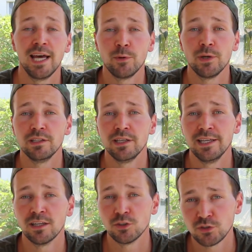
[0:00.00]
Anyway,
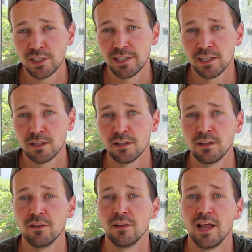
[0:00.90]
in Australia
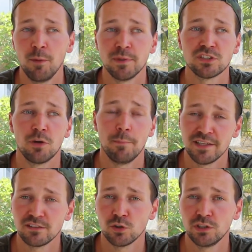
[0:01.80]
helmets are
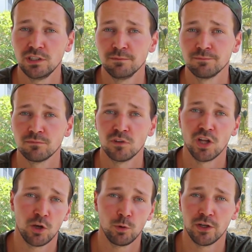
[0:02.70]
mandatory,
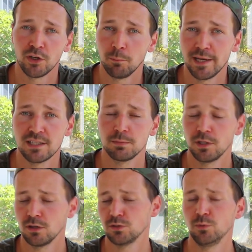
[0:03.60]
not only on the bikes but
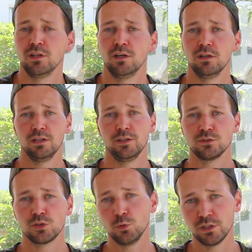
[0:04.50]
also on the little
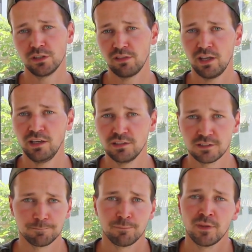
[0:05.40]
scooter
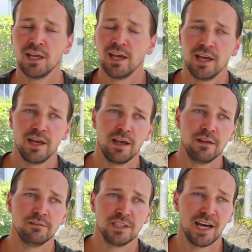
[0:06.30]
thingies.
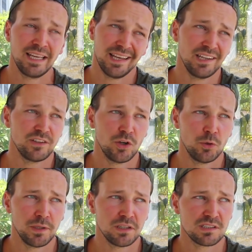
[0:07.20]
And yeah, I get it though,
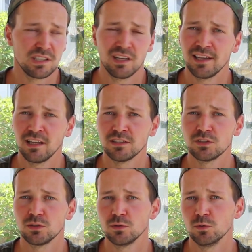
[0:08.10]
because in the
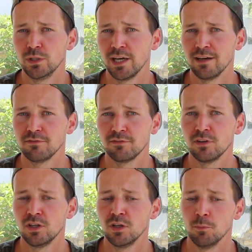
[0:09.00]
Netherlands we have
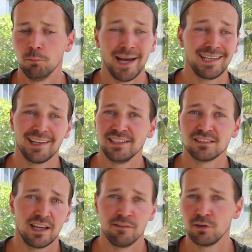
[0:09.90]
bike
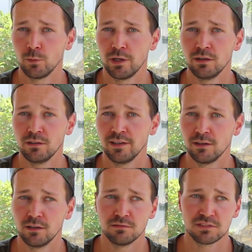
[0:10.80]
lanes everywhere that
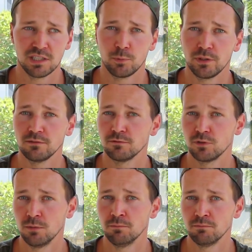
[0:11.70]
are separate
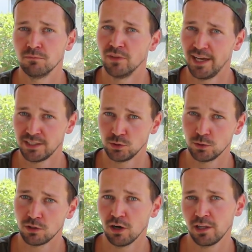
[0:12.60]
from the actual
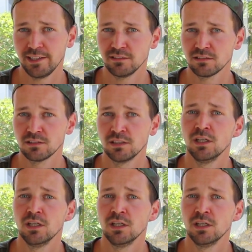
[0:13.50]
car lanes,